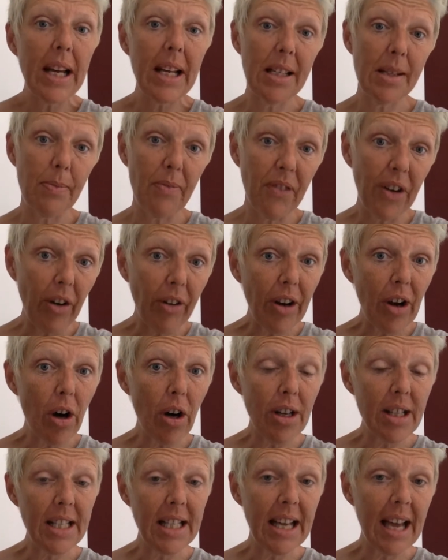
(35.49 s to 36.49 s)
It's very
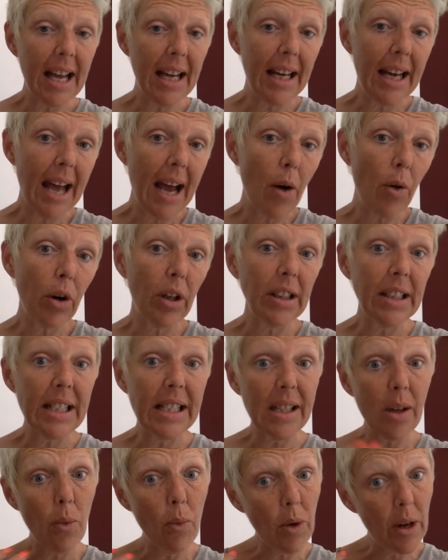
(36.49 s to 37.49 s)
hard to get now, or at
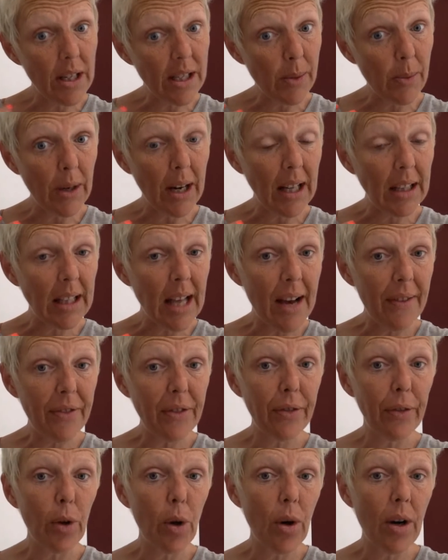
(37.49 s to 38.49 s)
least it was when I
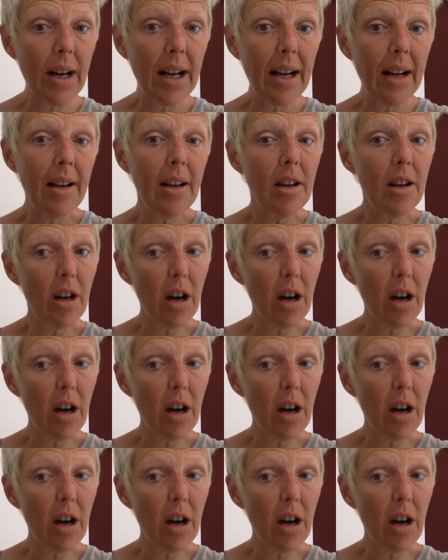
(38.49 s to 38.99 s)
left Florida.